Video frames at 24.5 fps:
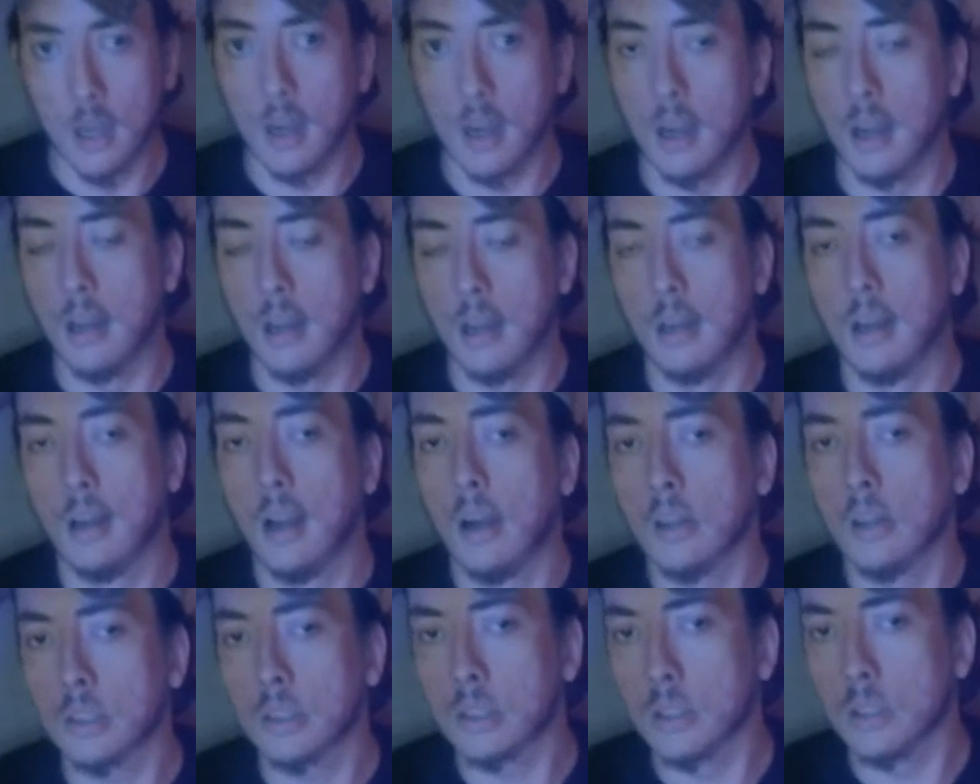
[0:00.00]

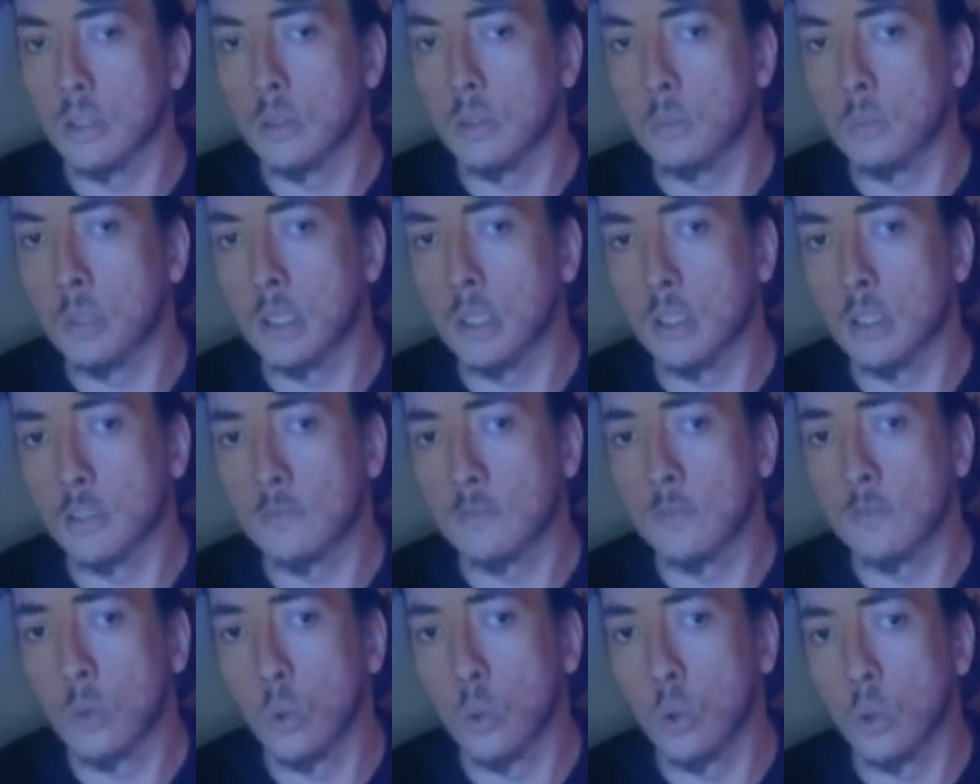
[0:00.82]
Also,
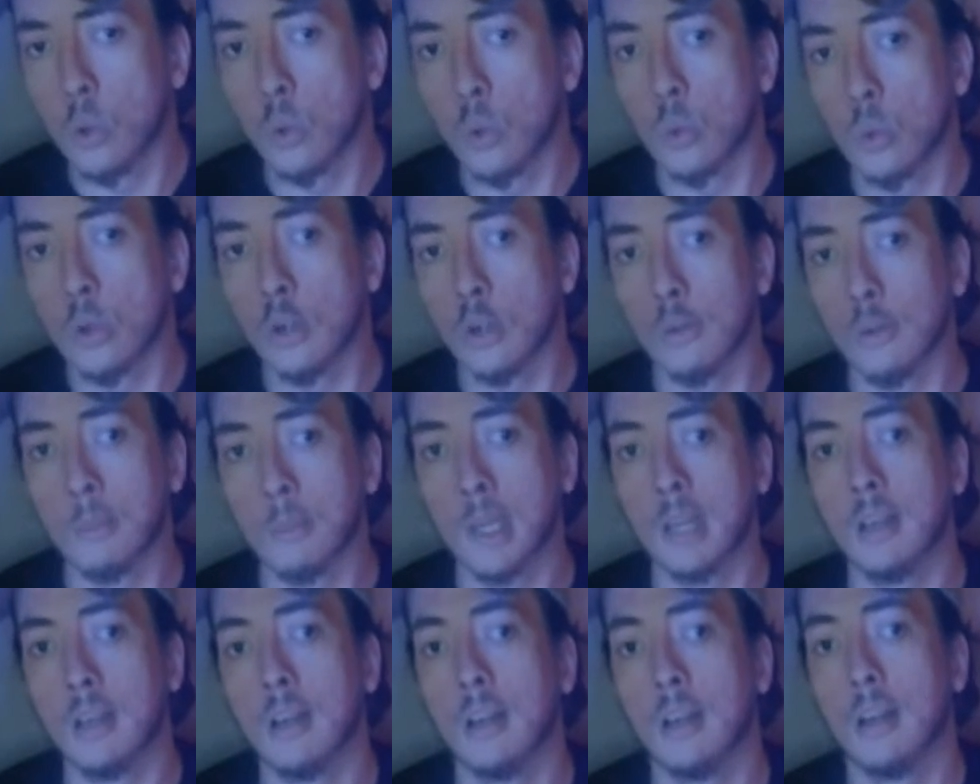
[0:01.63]
PS4 will
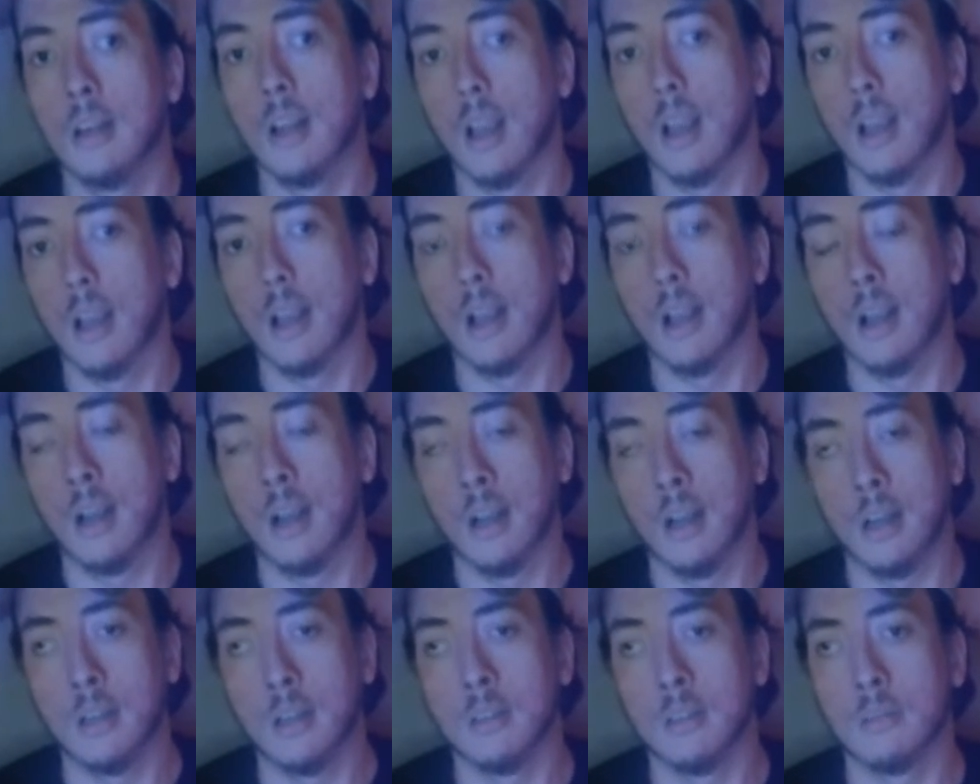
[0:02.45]
be
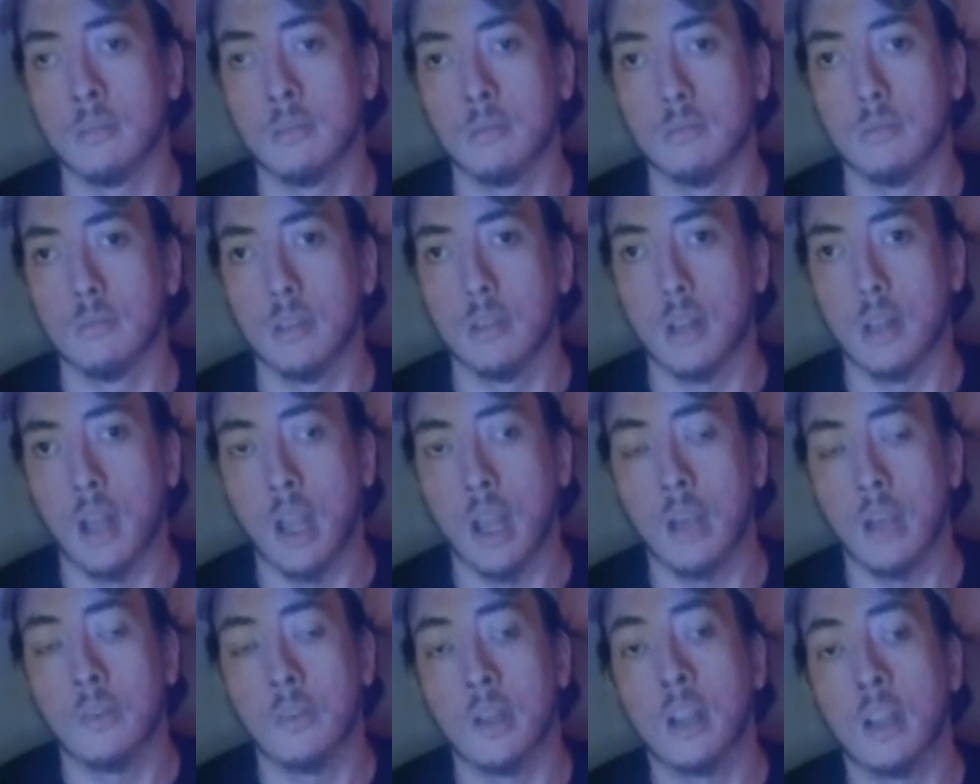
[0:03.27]

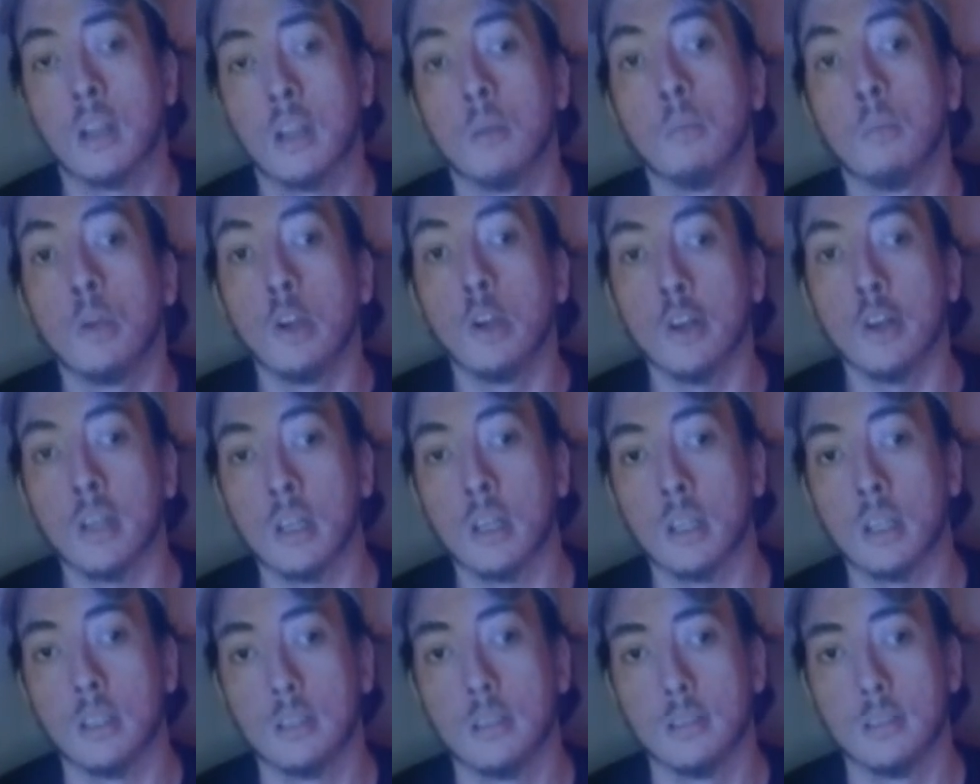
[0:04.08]
having
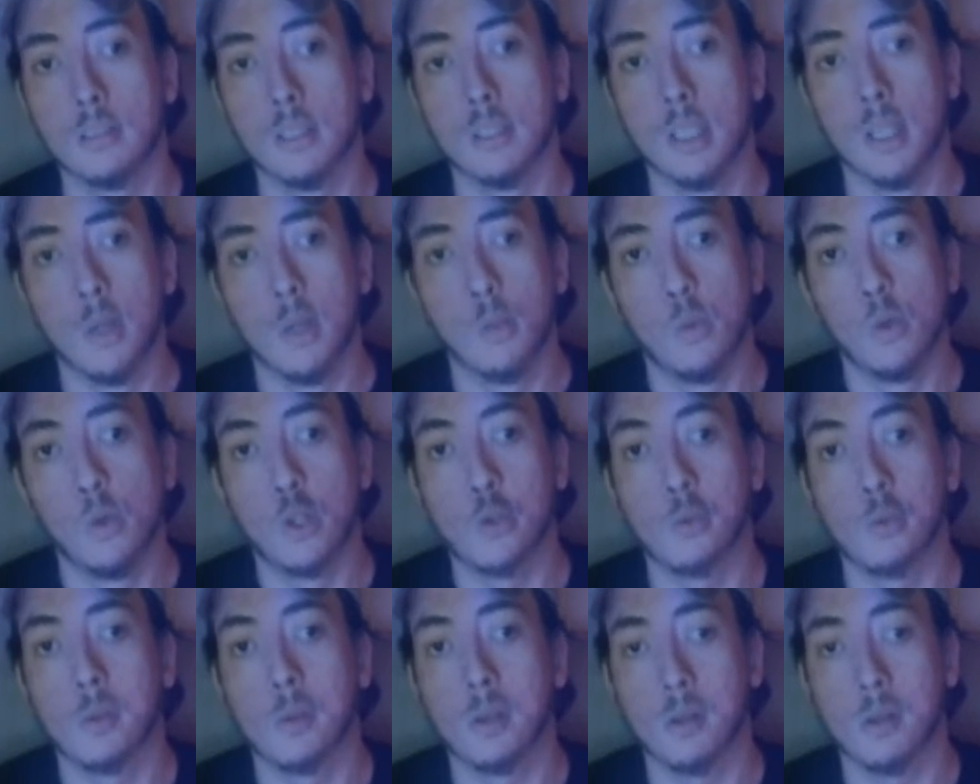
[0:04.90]
community,
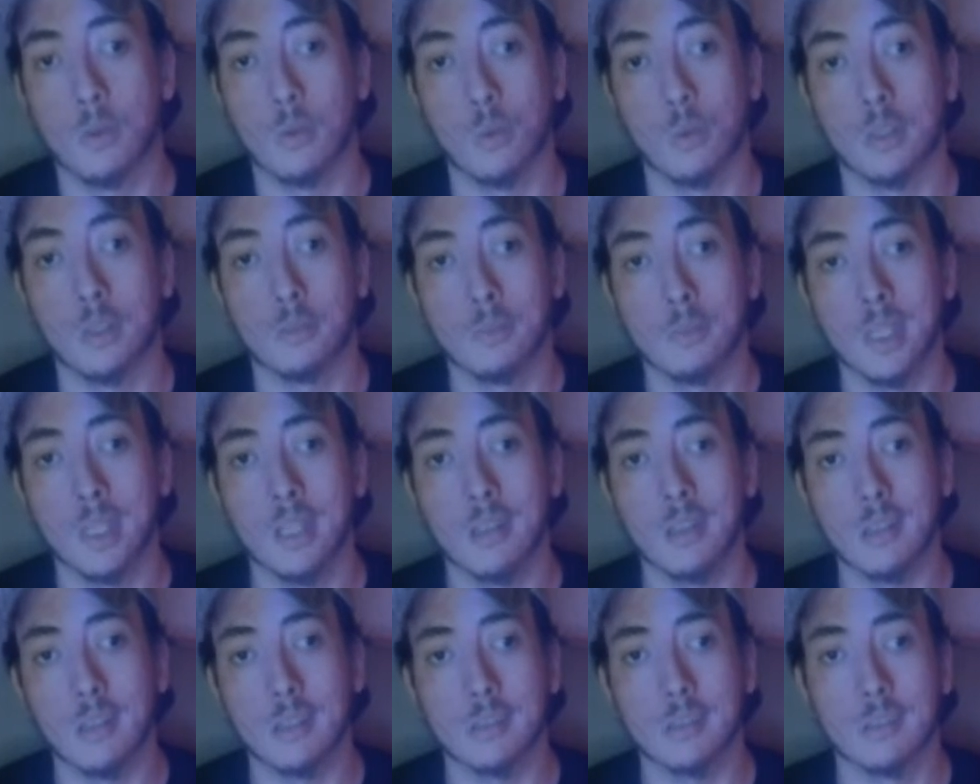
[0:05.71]
which
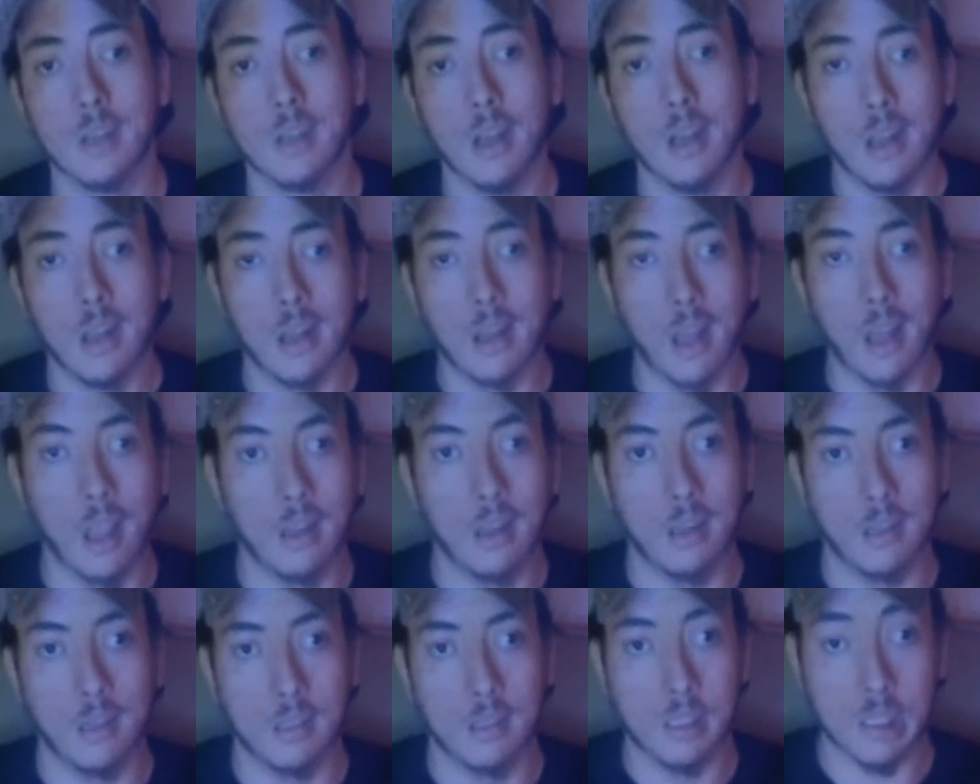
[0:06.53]
means,
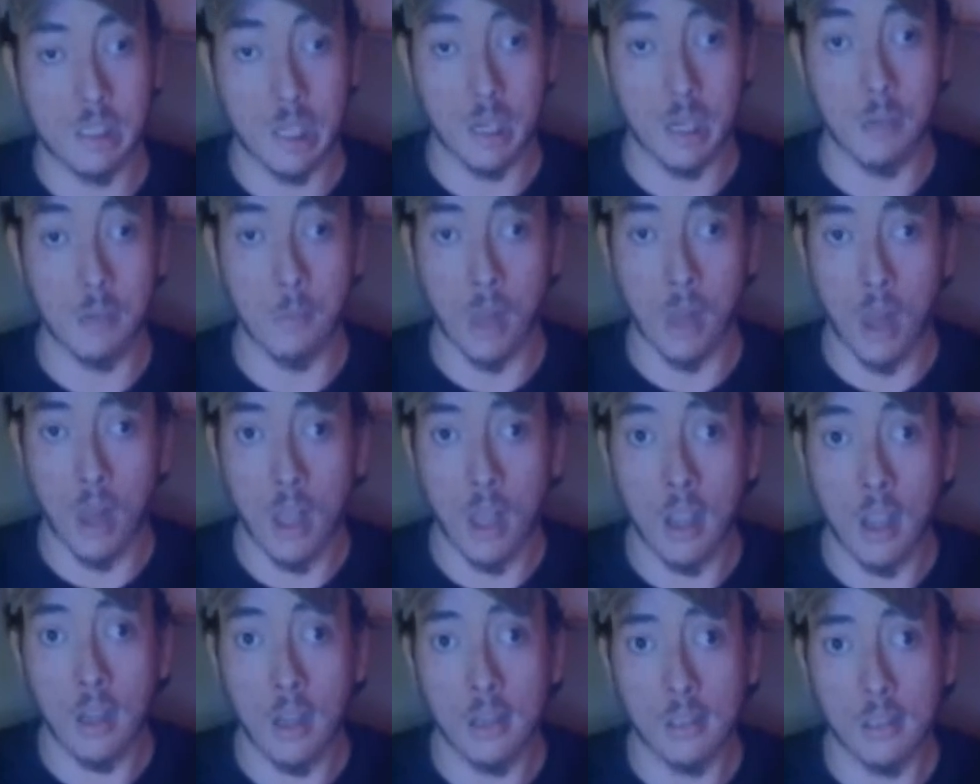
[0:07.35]
like in Steam
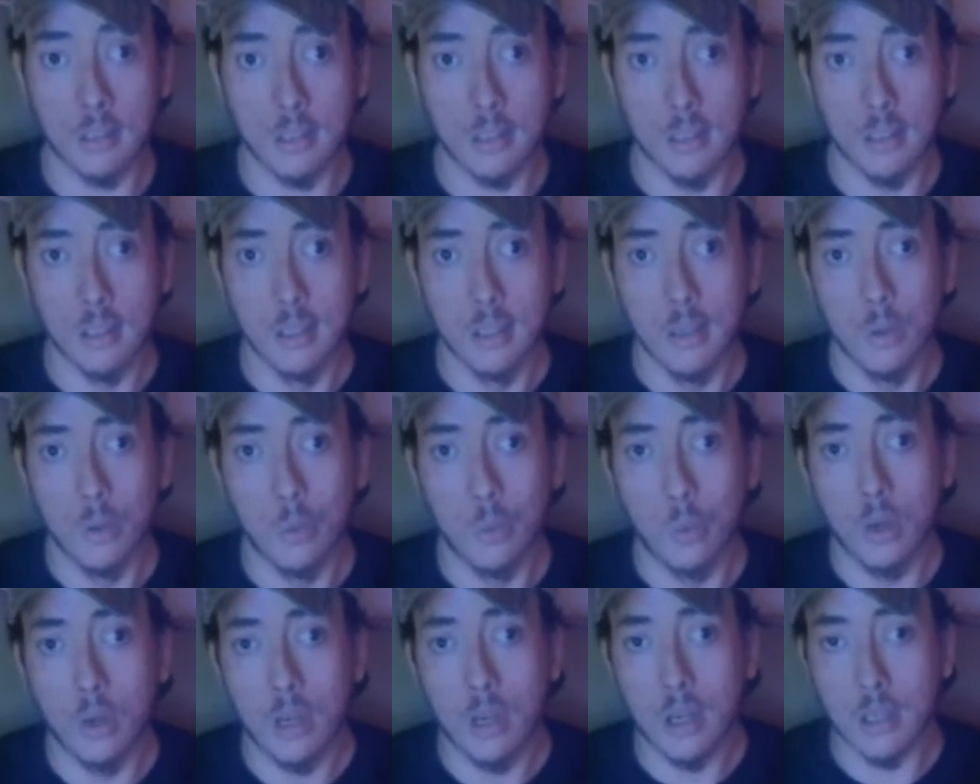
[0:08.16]
Client,
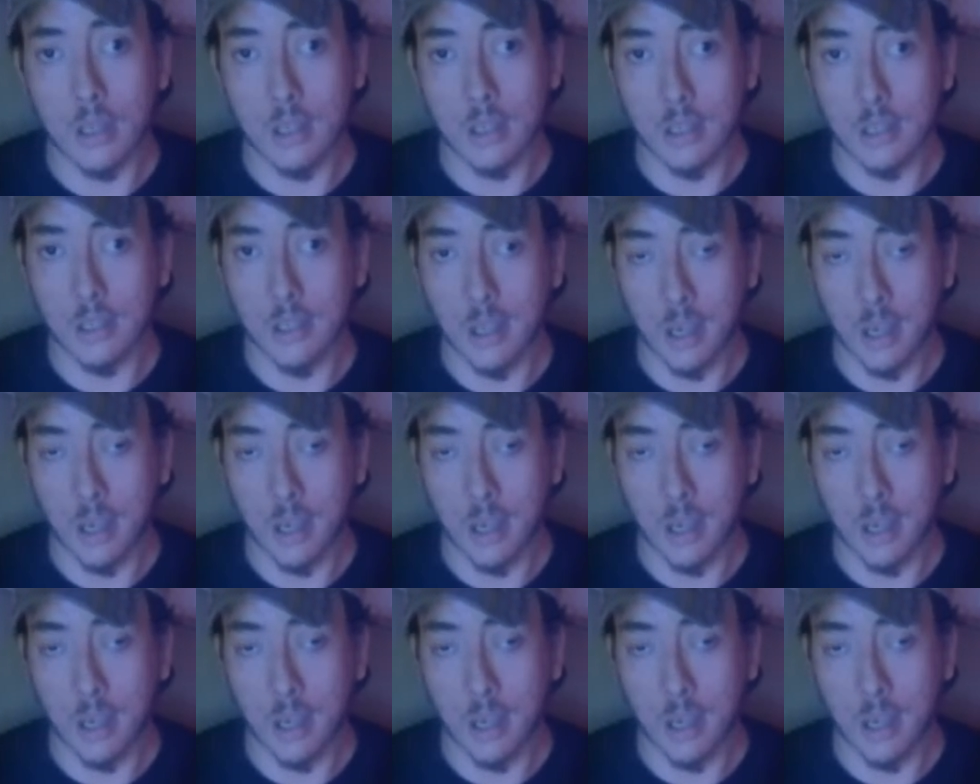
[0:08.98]
we can